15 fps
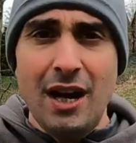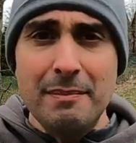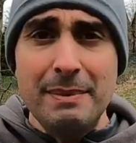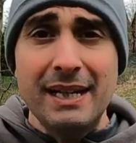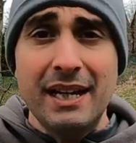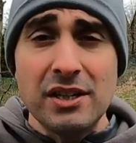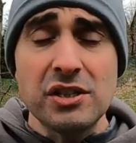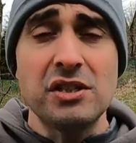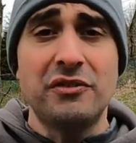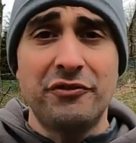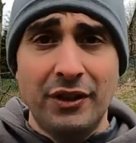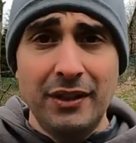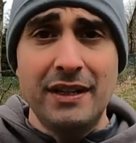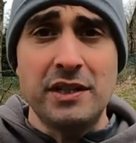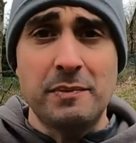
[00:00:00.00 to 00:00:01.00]
odd because the
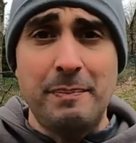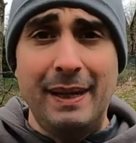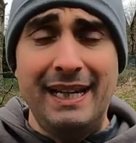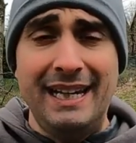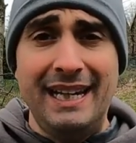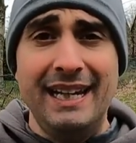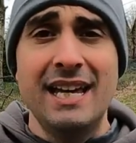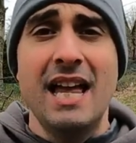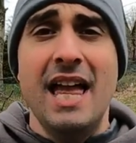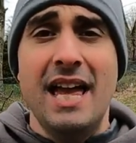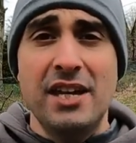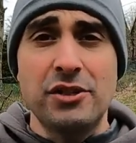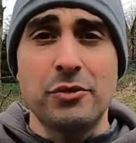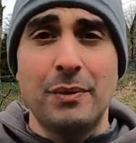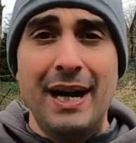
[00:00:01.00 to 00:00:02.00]
furnace beanie
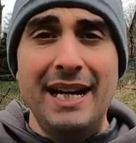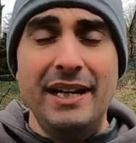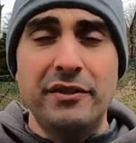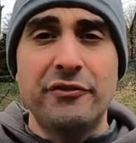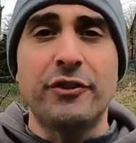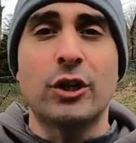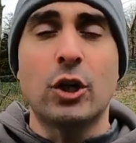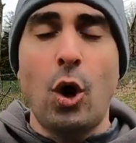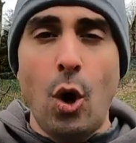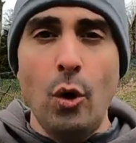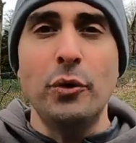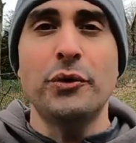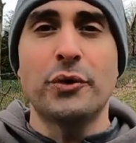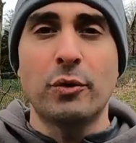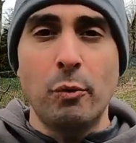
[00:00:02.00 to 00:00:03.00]
is rated for
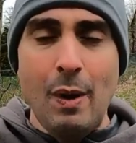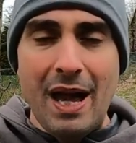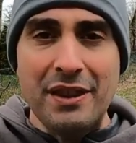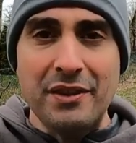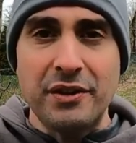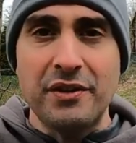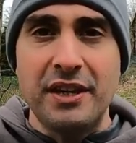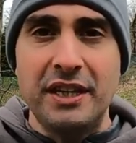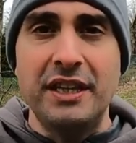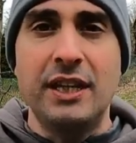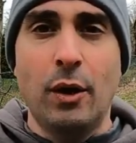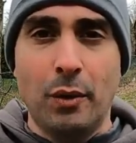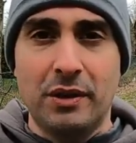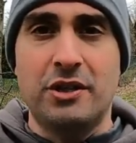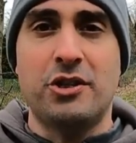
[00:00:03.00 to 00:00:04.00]
colder weather than
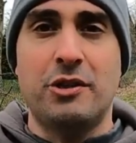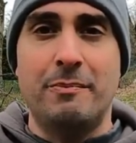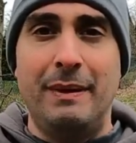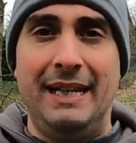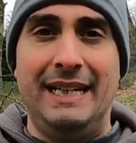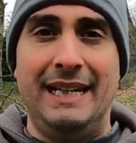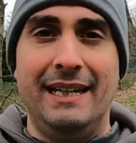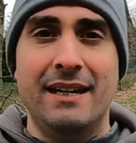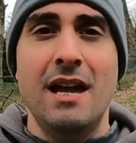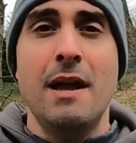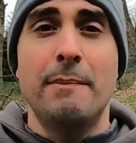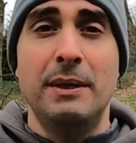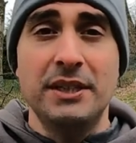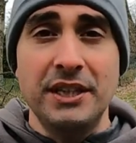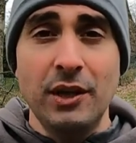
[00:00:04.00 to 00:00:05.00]
the origin beanie,
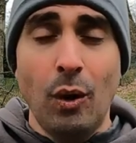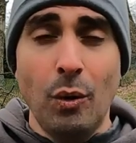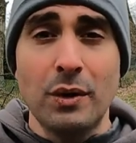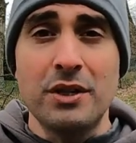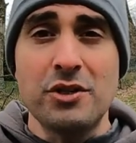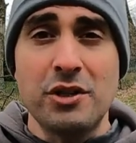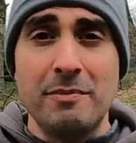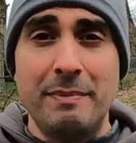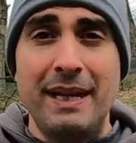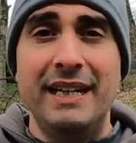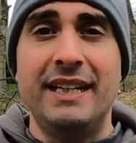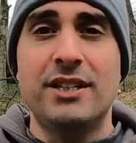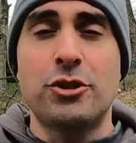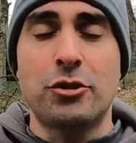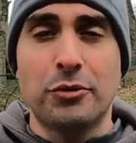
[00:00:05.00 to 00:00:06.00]
but the origin
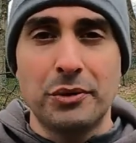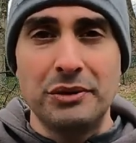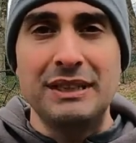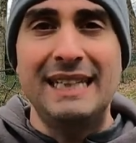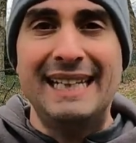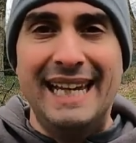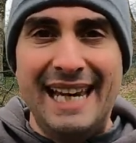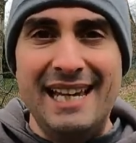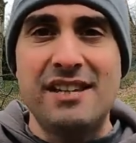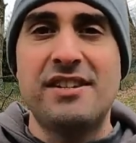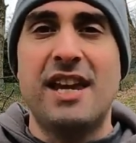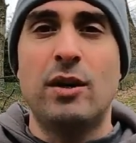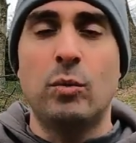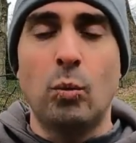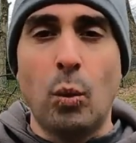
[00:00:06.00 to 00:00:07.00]
beanie truly
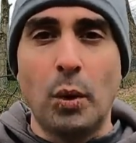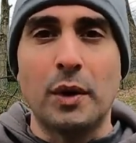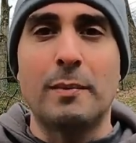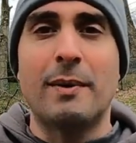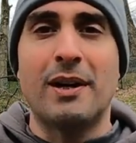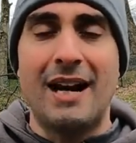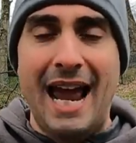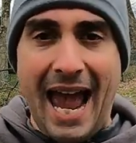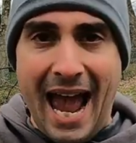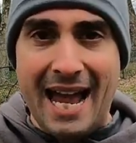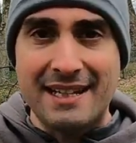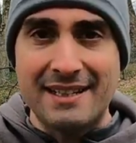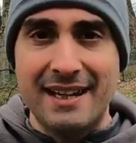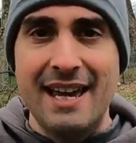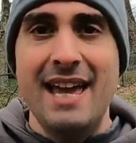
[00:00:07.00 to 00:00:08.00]
is a warmer
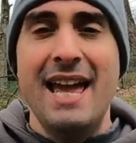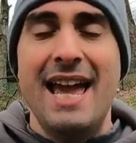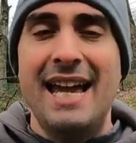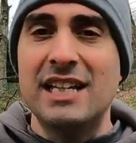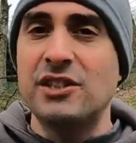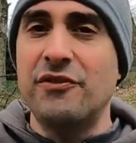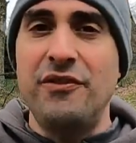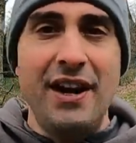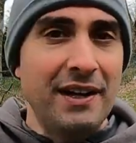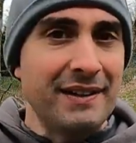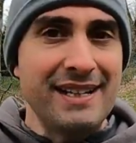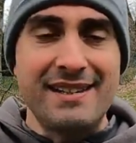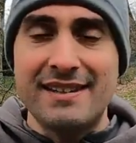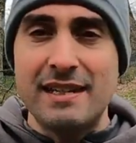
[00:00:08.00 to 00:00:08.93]
hat. It's very